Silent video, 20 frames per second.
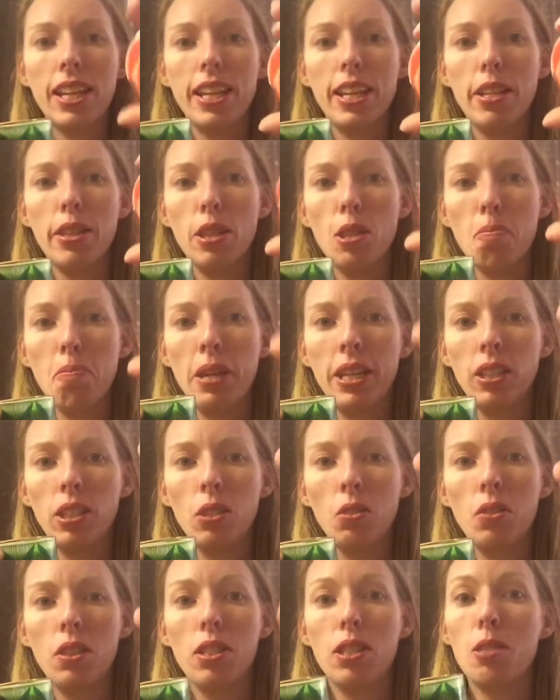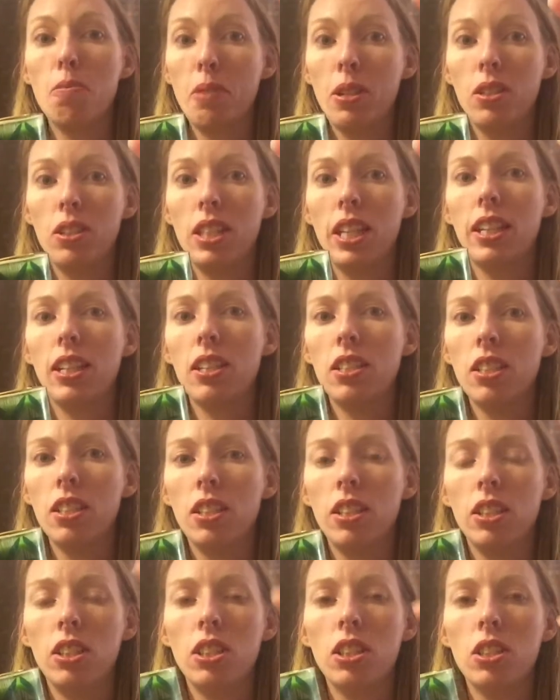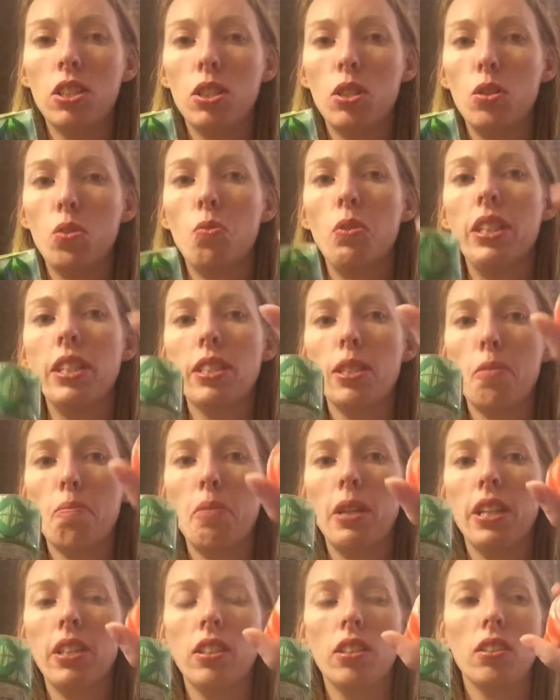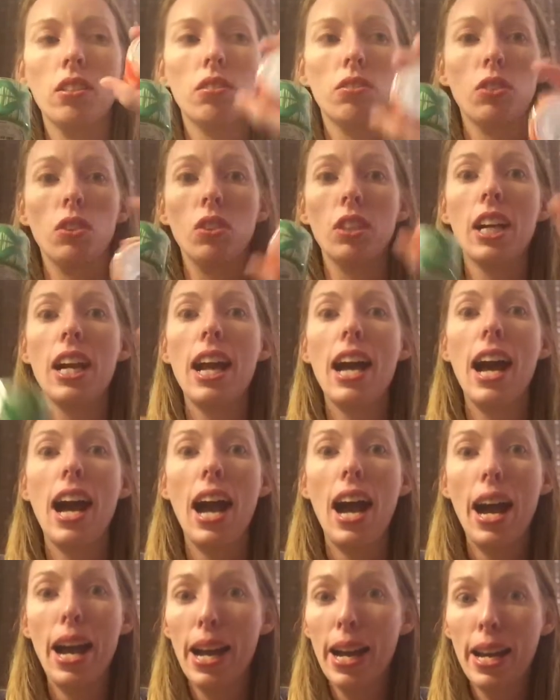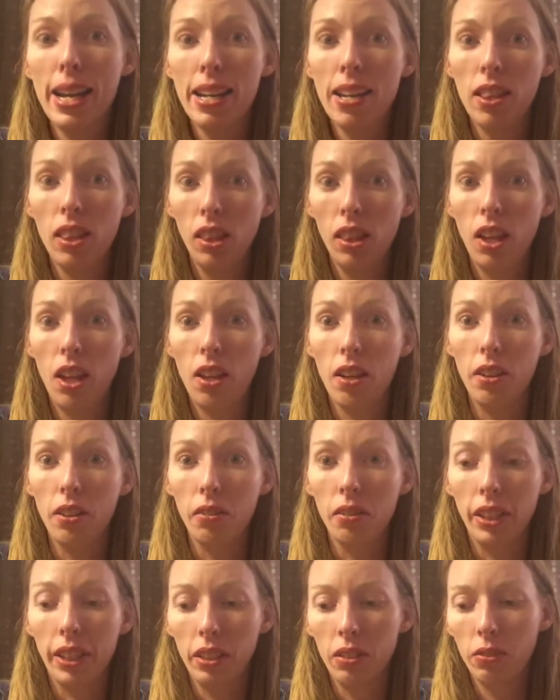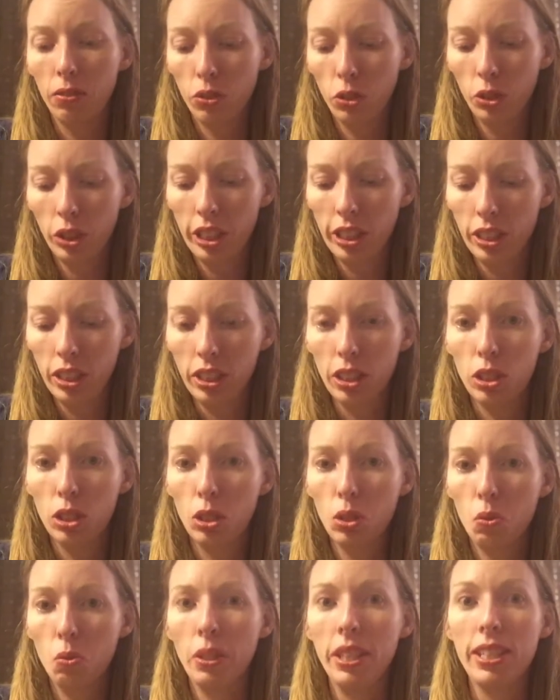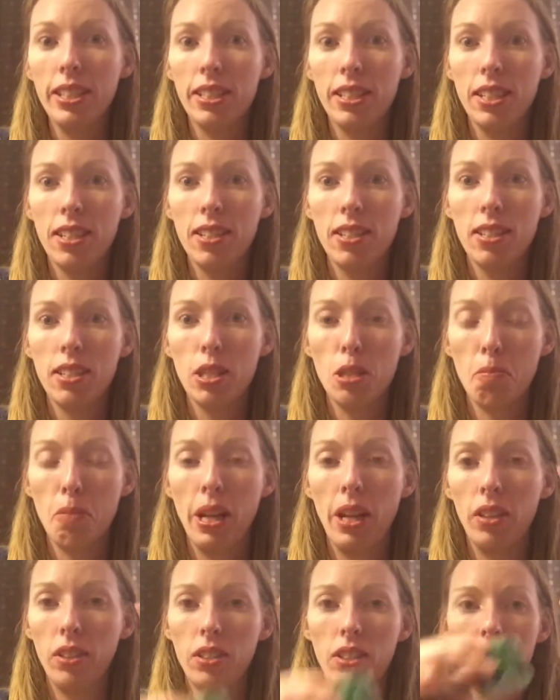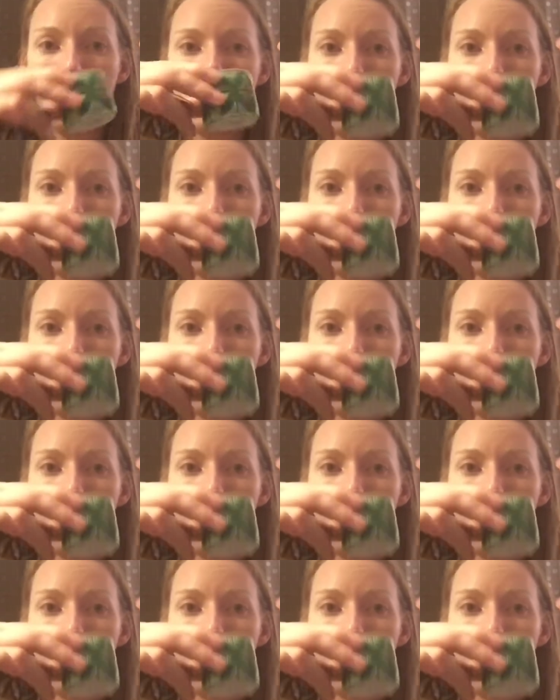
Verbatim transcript: and the mango one smells like delicious sweet mango fruit. I love like fruity sweet smells,